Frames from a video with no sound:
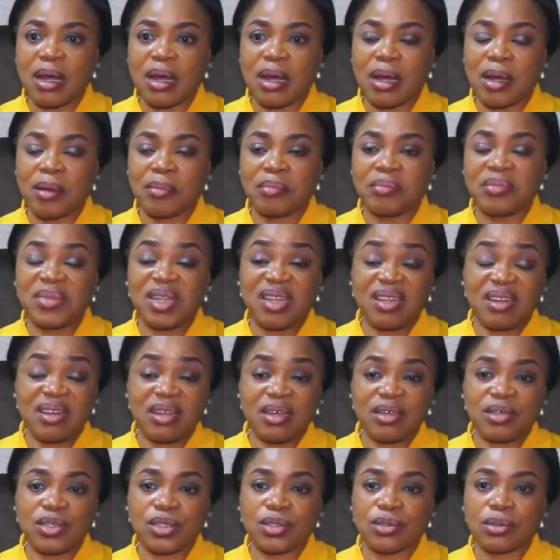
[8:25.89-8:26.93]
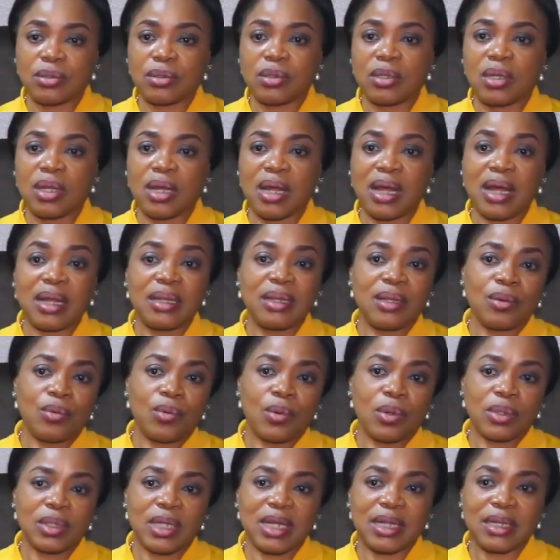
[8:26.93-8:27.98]
the nation and the
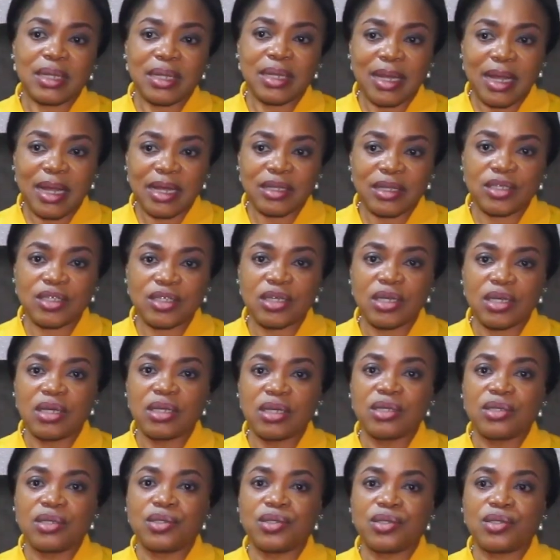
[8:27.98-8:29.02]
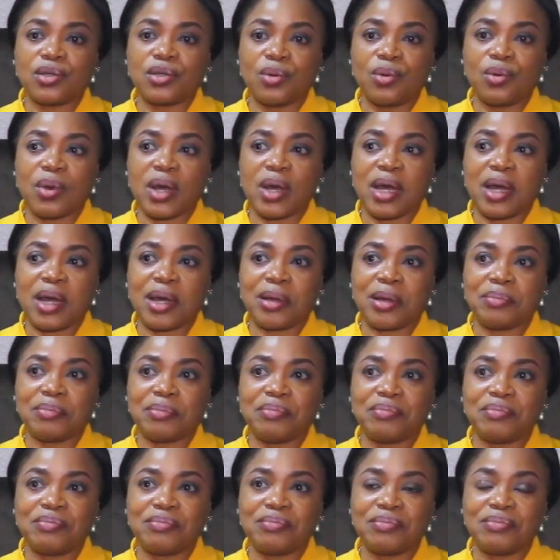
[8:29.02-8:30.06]
world at large. So
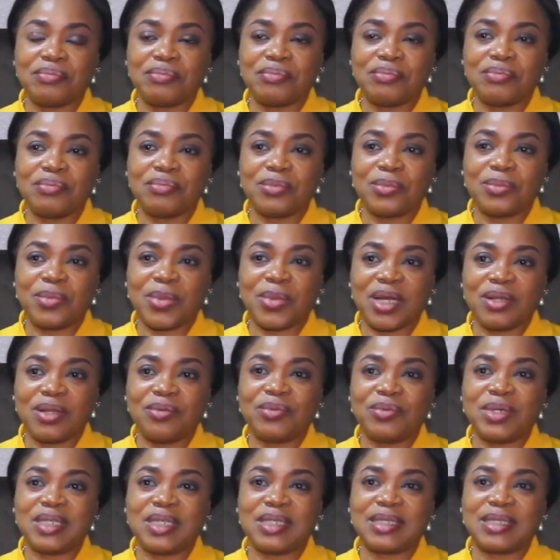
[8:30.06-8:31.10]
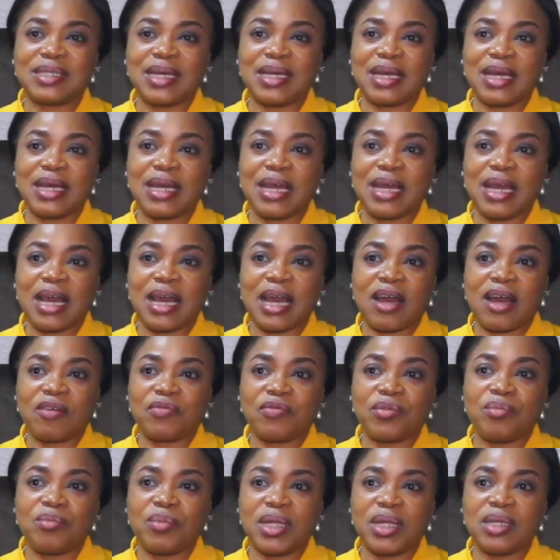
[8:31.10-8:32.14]
when we say
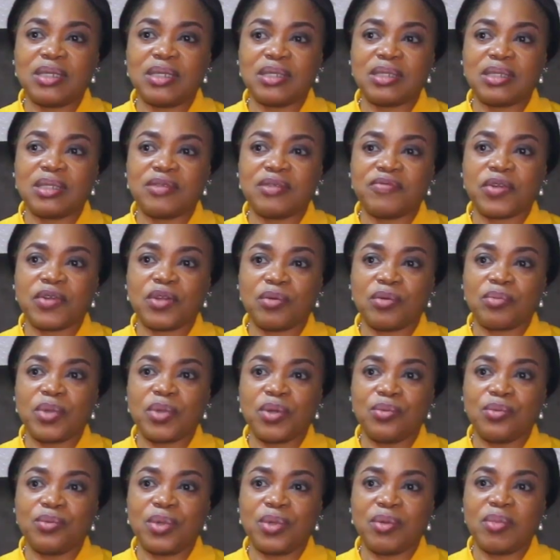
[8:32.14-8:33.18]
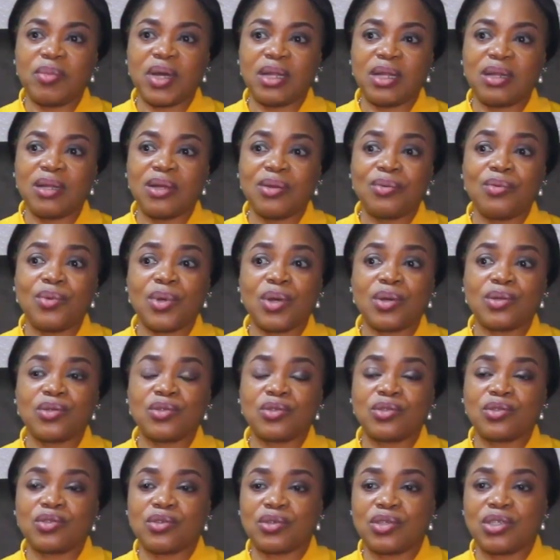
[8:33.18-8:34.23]
AfriWomen is developing women, we're
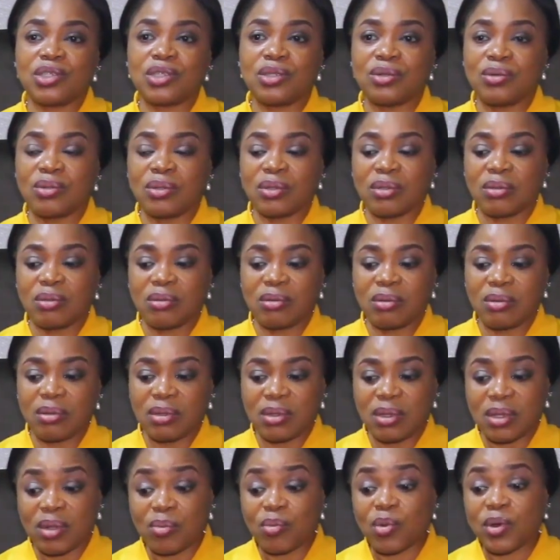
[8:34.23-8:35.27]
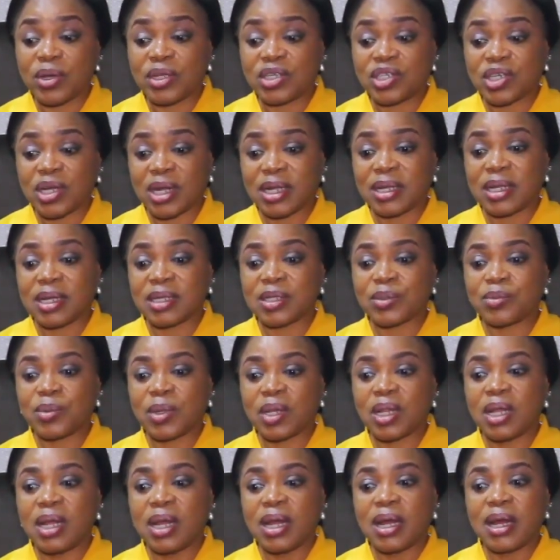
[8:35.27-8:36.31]
also touching on the boy child as
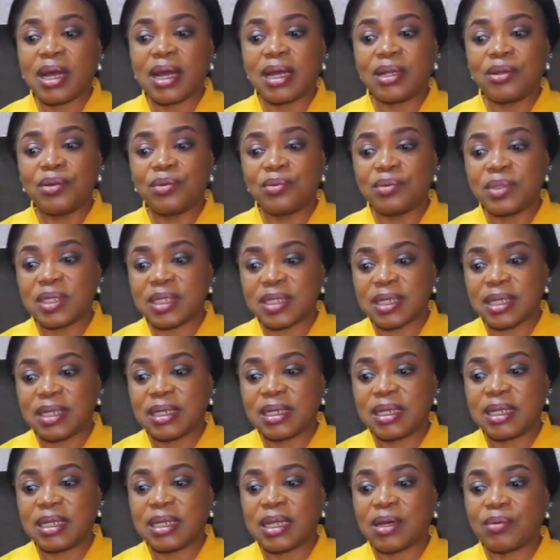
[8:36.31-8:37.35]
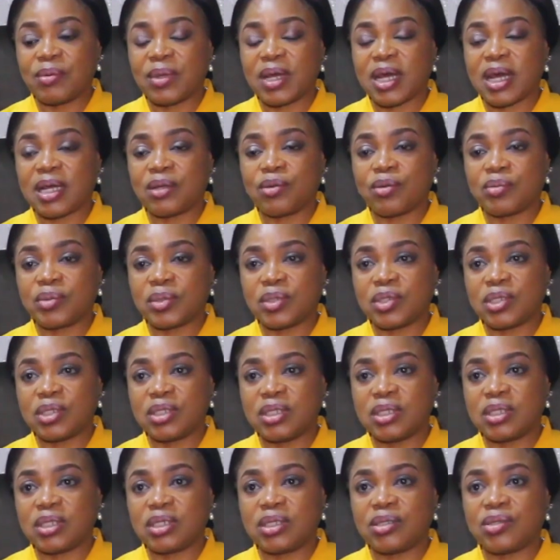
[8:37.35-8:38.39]
well. I know recently that we had
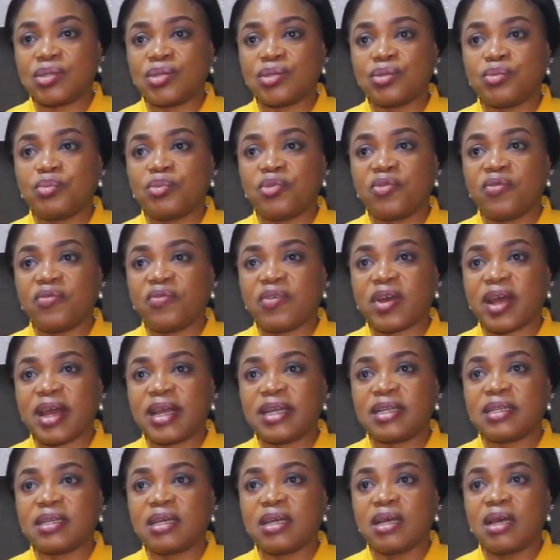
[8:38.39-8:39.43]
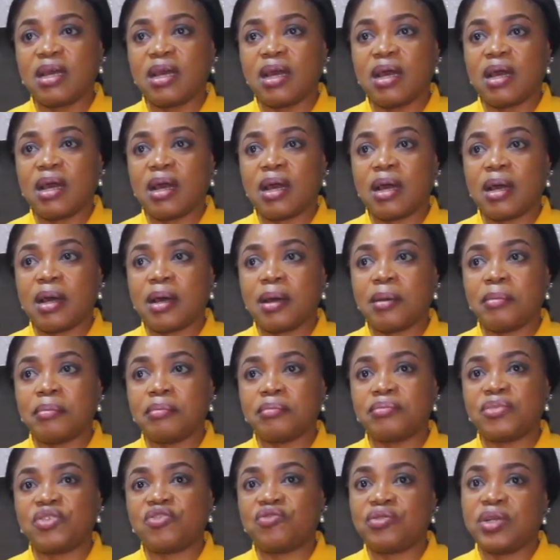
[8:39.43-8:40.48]
opportunity to provide
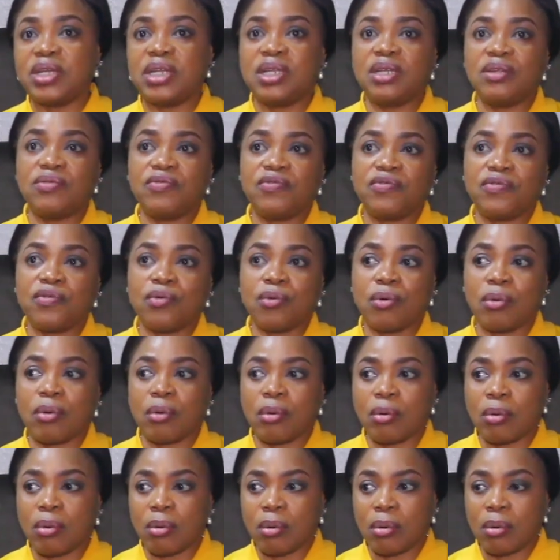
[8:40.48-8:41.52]
training for